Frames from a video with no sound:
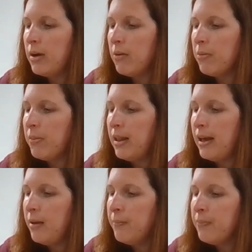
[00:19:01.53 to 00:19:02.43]
might
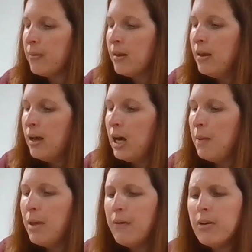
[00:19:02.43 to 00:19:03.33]
reply,
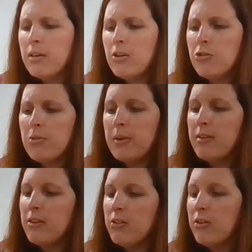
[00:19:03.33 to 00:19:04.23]
I'm having lunch with my
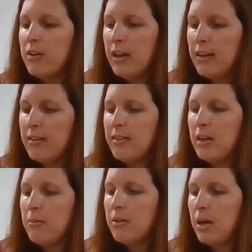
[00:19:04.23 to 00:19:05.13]
sister today at the
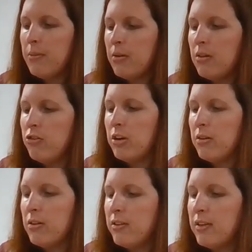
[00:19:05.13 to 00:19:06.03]
same time your lunch
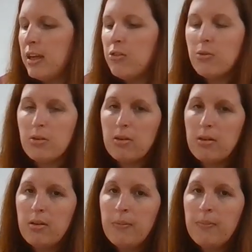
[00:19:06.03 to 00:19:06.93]
hour is scheduled.
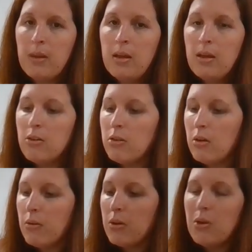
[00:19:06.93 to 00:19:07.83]

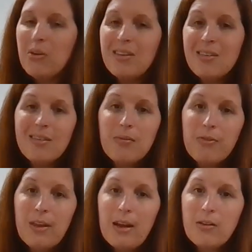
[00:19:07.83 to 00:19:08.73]
So you didn't
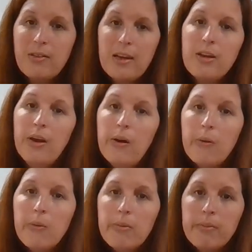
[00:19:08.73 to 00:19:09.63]
flat out say
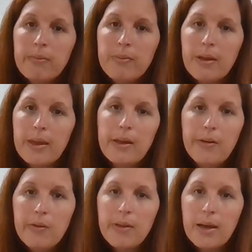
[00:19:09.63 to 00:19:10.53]
no, you
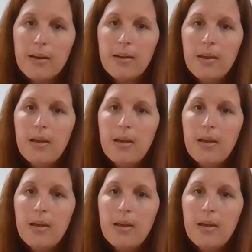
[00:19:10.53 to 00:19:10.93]
can't do that.